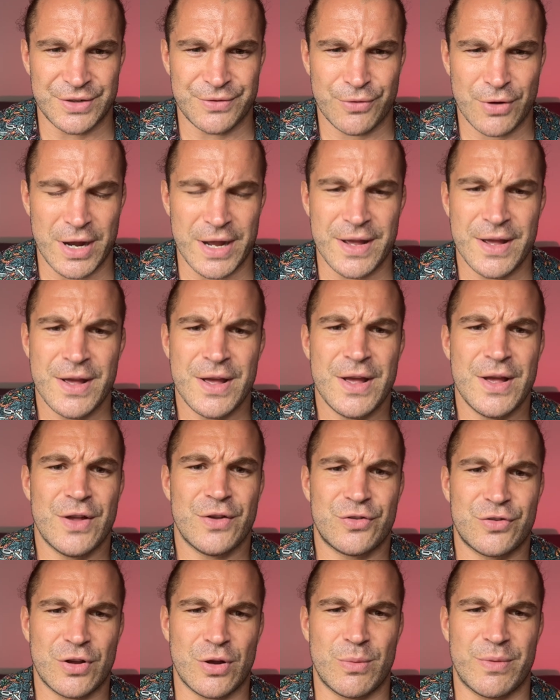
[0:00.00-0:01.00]
Right.
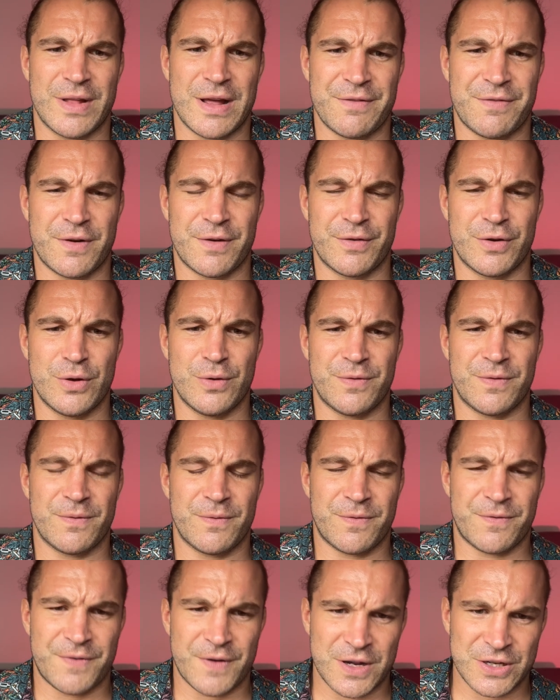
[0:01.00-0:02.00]
So without further ado,
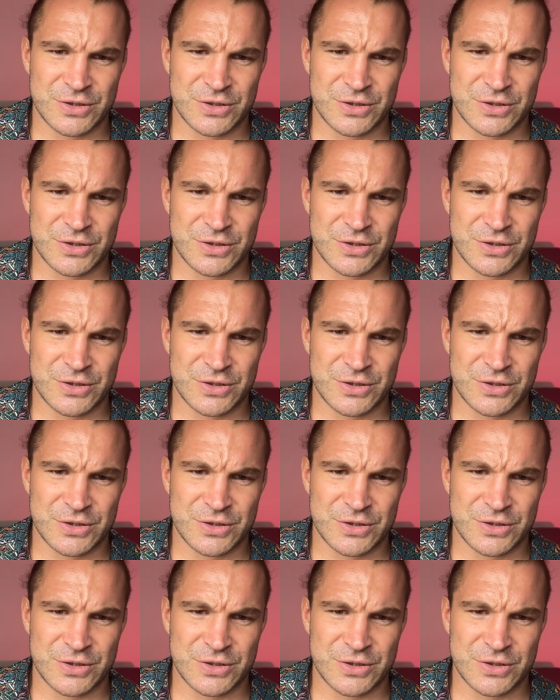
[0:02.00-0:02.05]
first